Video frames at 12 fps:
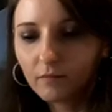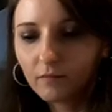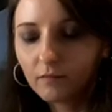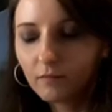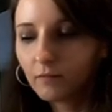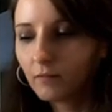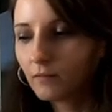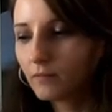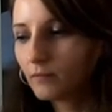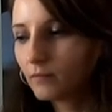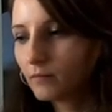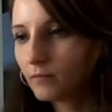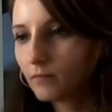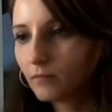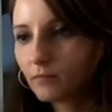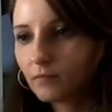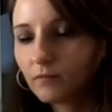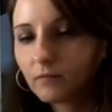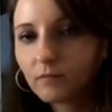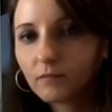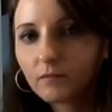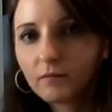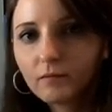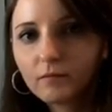
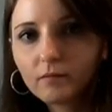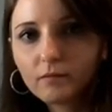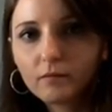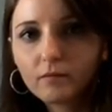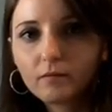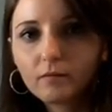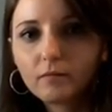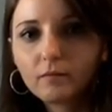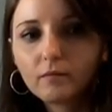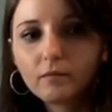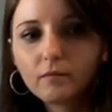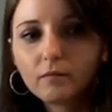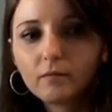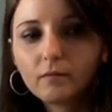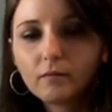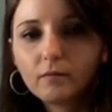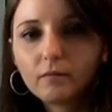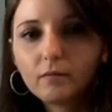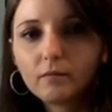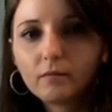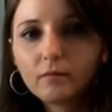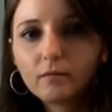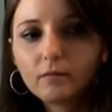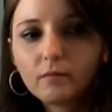
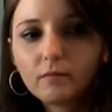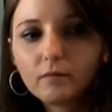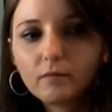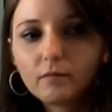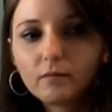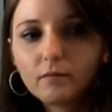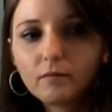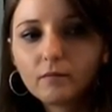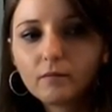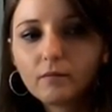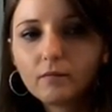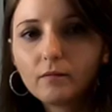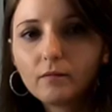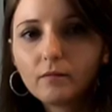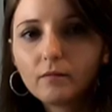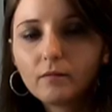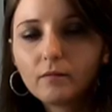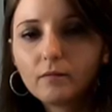No words are spoken by the person on screen.